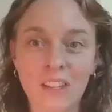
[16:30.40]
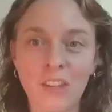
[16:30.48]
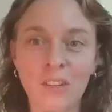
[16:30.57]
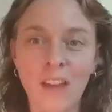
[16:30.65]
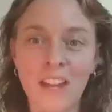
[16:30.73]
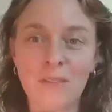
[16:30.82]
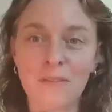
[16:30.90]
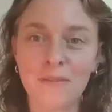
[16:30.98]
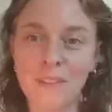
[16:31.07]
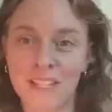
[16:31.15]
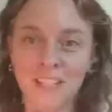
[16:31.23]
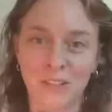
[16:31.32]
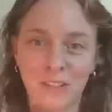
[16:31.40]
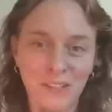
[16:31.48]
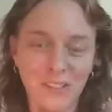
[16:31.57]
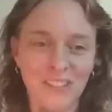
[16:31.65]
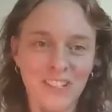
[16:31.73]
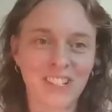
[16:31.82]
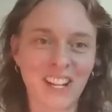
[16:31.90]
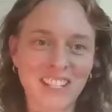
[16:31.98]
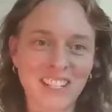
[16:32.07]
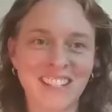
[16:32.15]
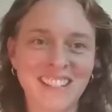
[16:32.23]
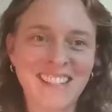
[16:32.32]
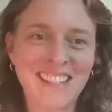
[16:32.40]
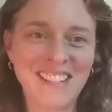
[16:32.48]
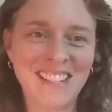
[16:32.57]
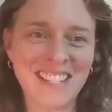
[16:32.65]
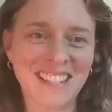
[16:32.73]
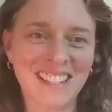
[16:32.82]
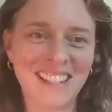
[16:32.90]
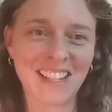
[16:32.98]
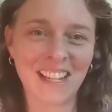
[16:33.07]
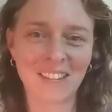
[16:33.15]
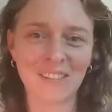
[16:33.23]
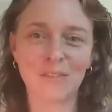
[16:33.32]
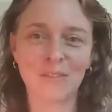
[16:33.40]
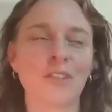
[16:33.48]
you had a physical shudder that you did, like,